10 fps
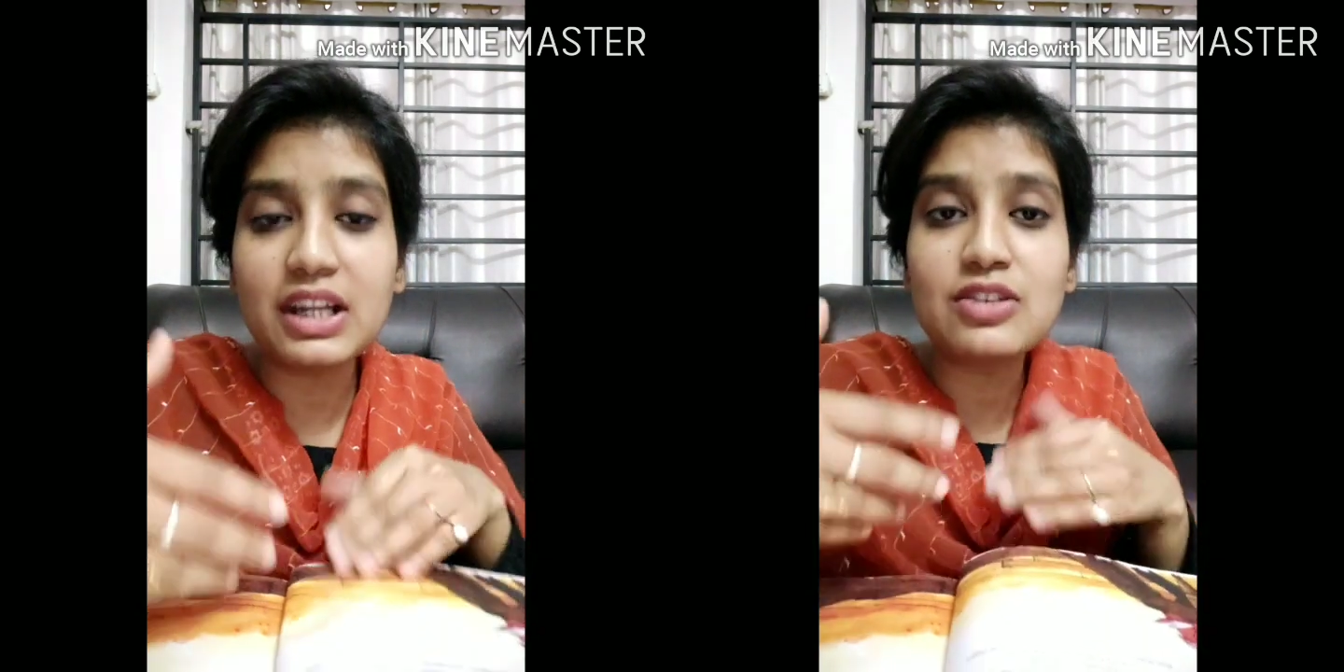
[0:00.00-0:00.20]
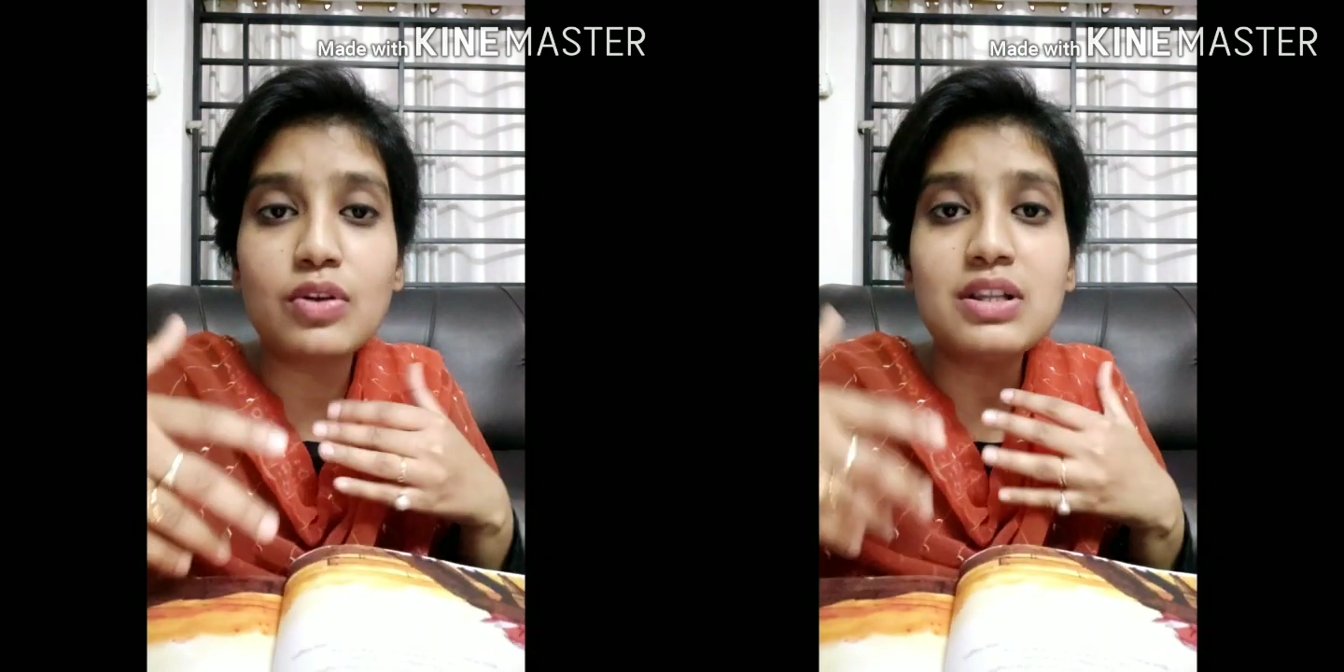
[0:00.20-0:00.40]

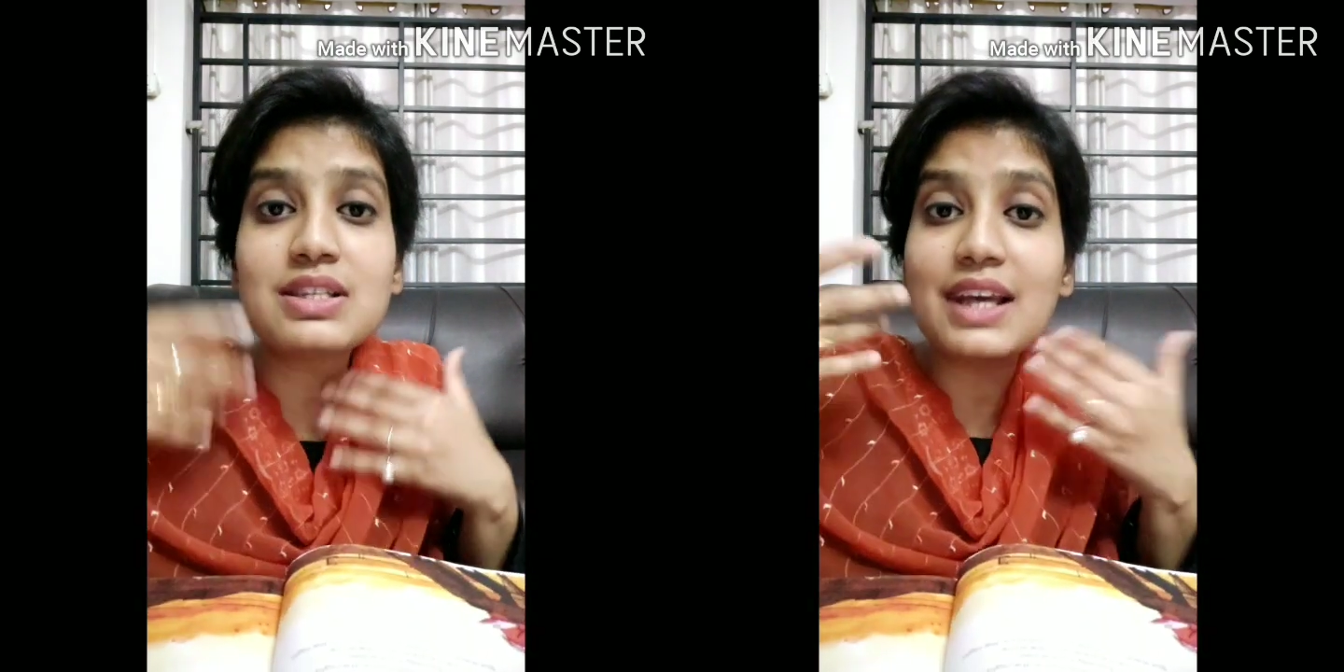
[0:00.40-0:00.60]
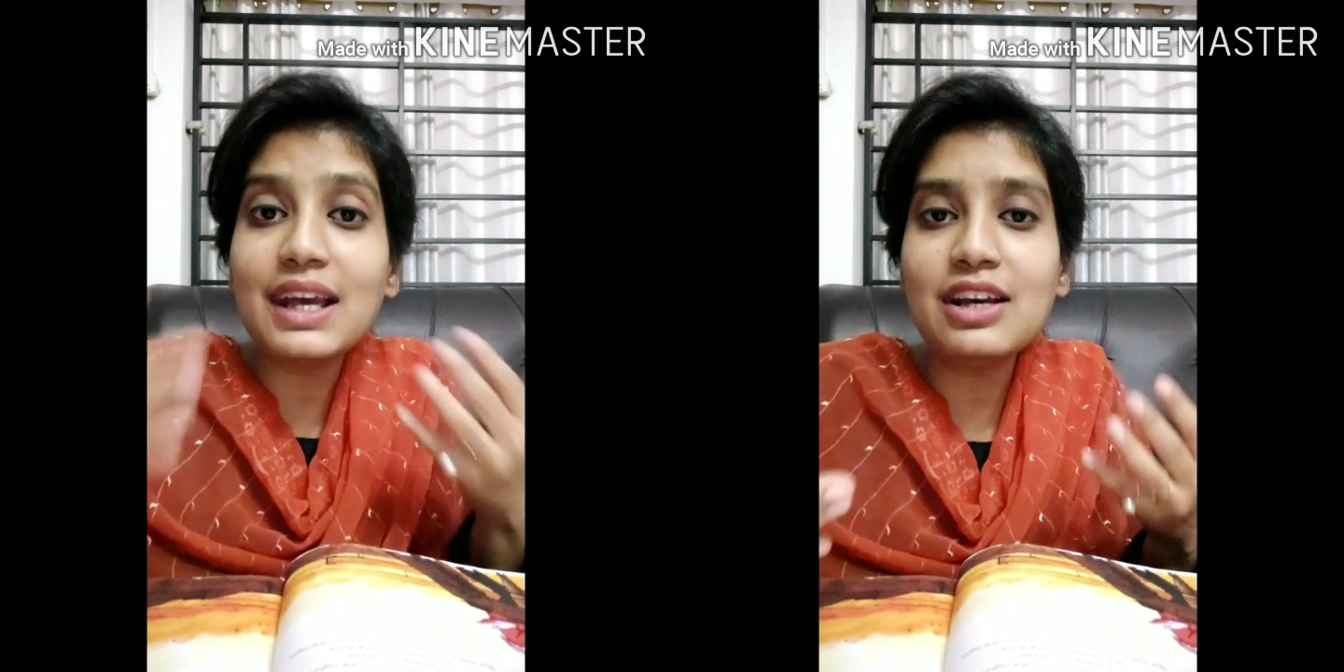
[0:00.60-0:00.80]
He is not
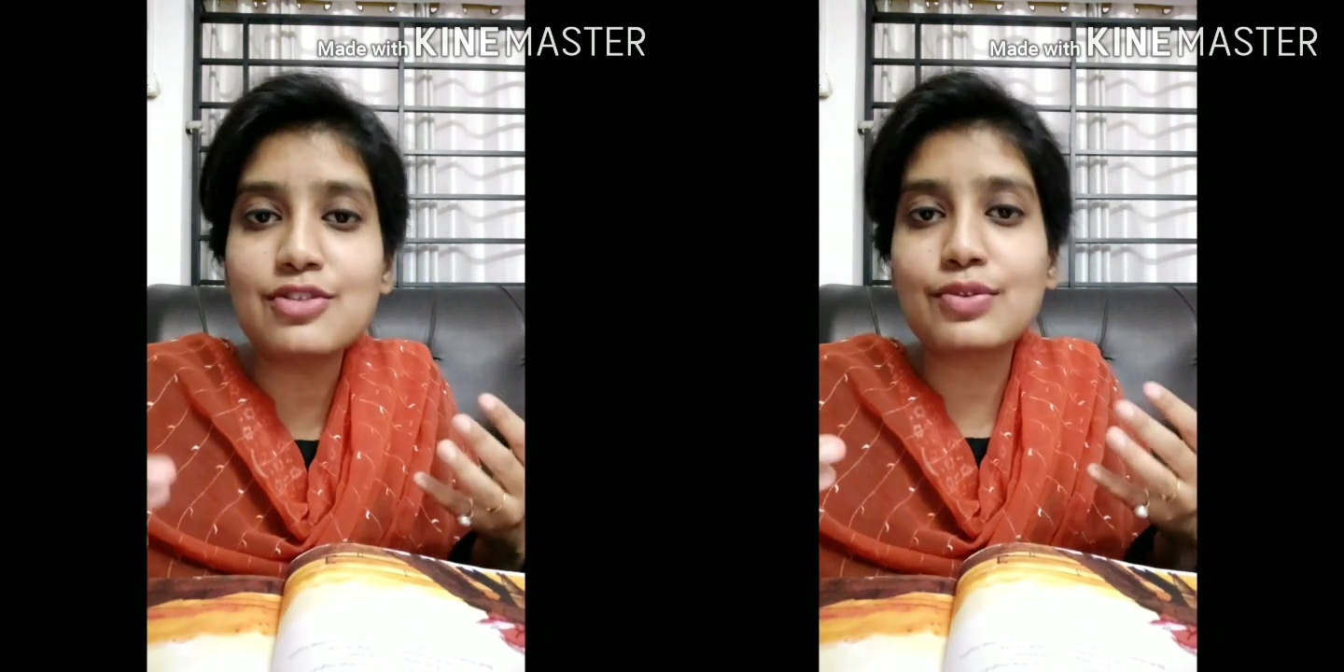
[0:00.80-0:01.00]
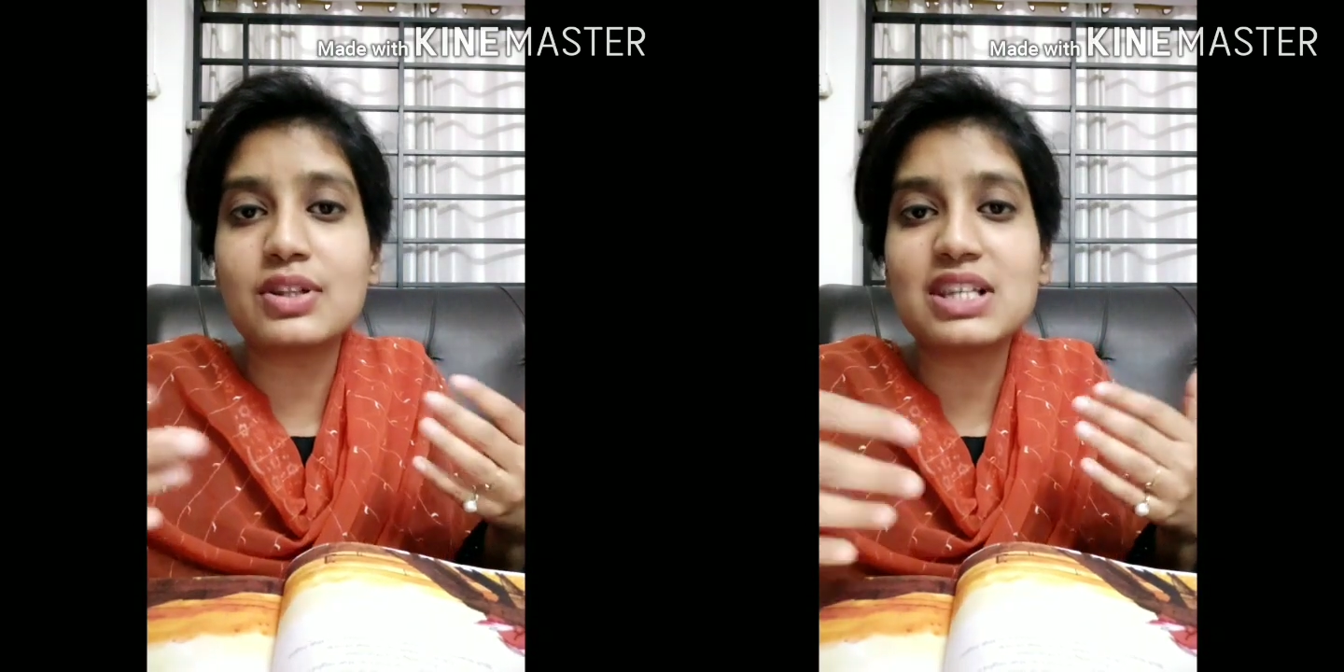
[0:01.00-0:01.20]
saying he
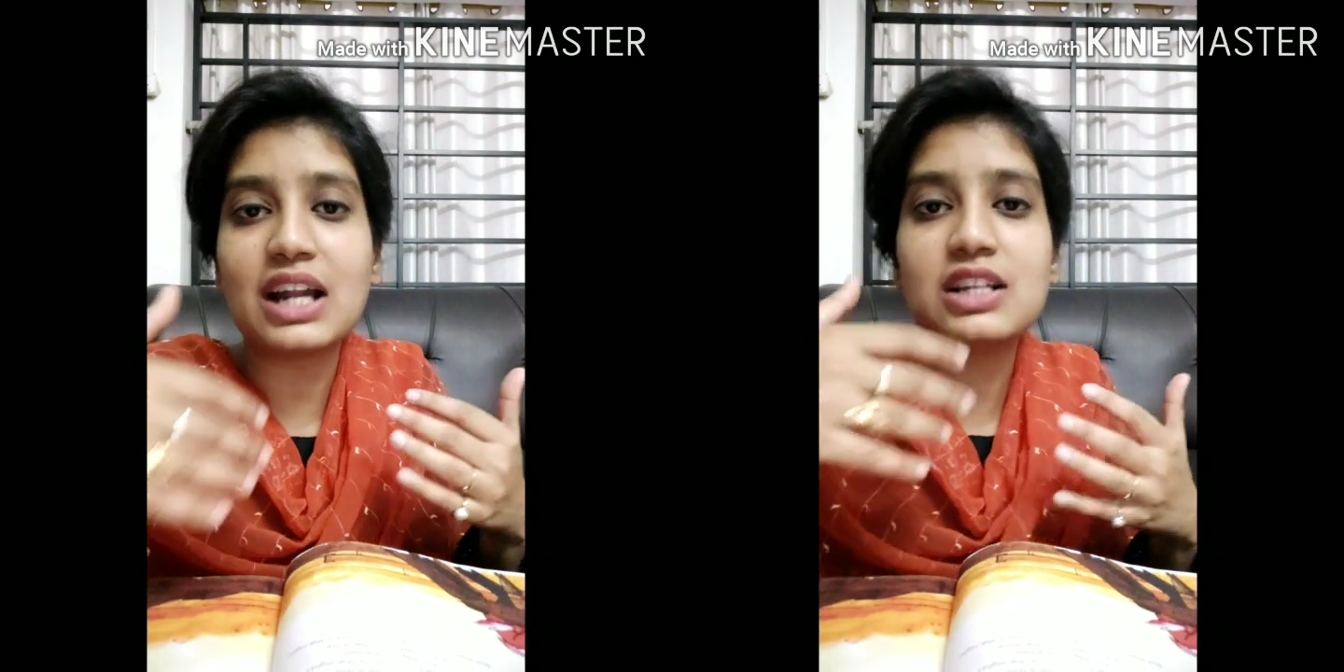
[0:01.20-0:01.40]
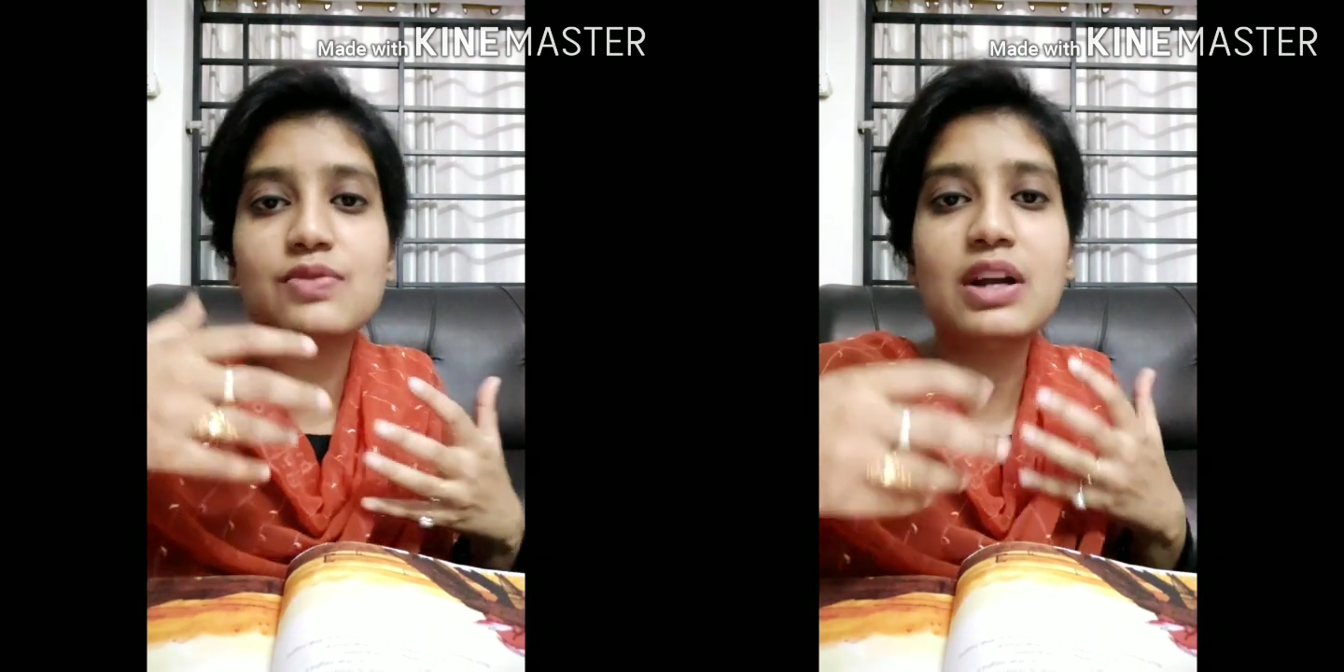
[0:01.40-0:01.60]
is not
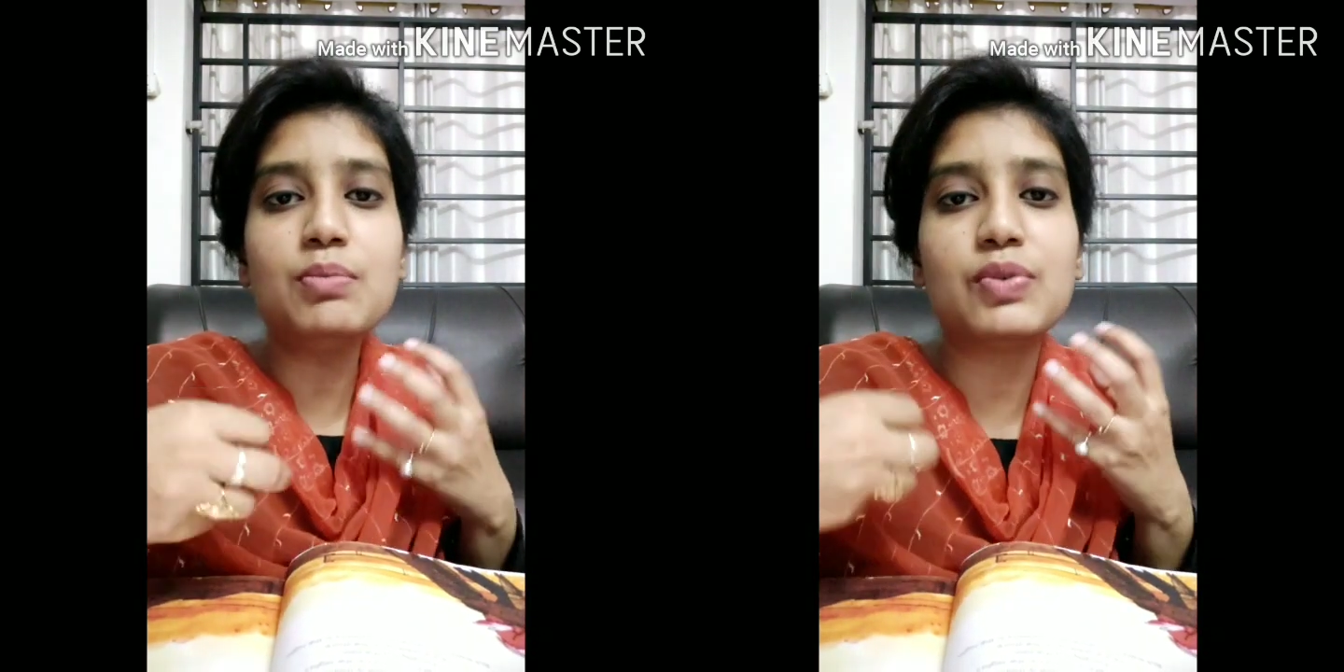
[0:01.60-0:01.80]
satisfied,